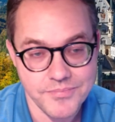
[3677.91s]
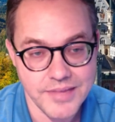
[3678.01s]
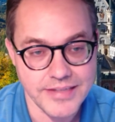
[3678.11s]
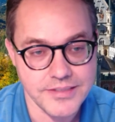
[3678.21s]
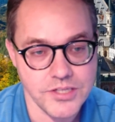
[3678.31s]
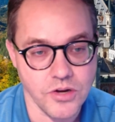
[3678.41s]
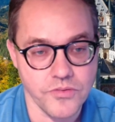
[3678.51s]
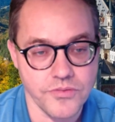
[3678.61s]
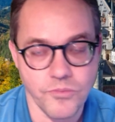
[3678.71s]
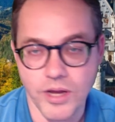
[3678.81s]
And
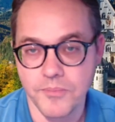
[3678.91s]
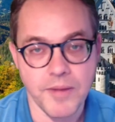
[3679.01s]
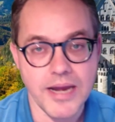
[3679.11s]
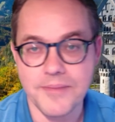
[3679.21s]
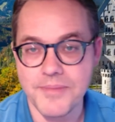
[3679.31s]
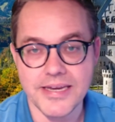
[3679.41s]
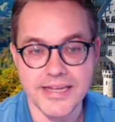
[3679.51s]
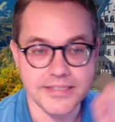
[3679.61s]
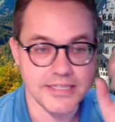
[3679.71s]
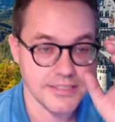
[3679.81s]
so what might be in
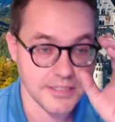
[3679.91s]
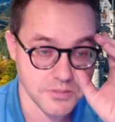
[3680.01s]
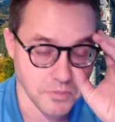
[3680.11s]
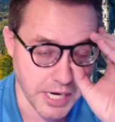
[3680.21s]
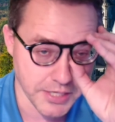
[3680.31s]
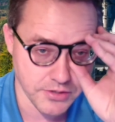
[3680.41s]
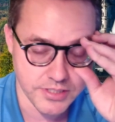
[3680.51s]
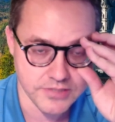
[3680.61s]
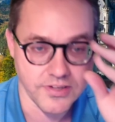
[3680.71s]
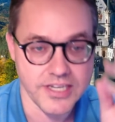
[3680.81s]
existence when I do
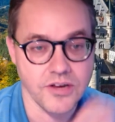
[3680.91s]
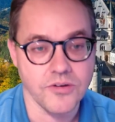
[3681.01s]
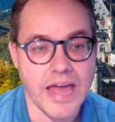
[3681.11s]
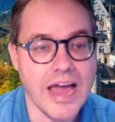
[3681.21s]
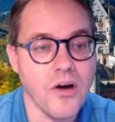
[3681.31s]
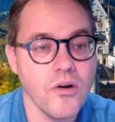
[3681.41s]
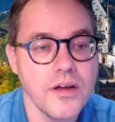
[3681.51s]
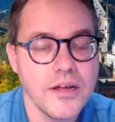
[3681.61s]
this video now,